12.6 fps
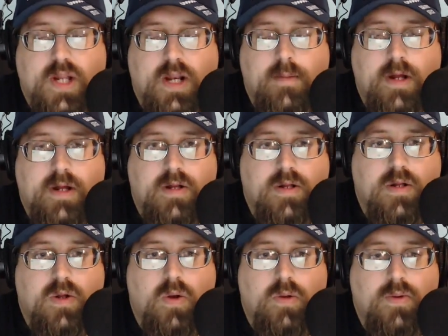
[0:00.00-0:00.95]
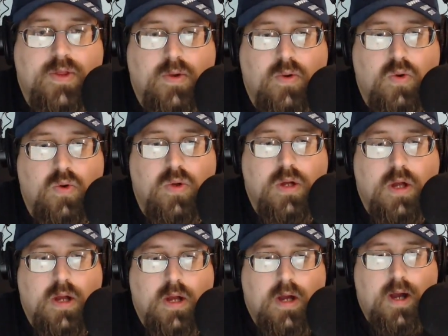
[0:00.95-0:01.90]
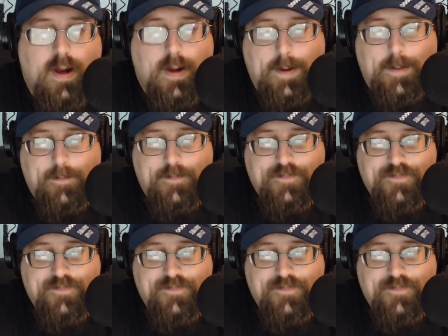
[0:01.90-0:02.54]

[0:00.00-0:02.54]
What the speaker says: And I'm not going with the whole the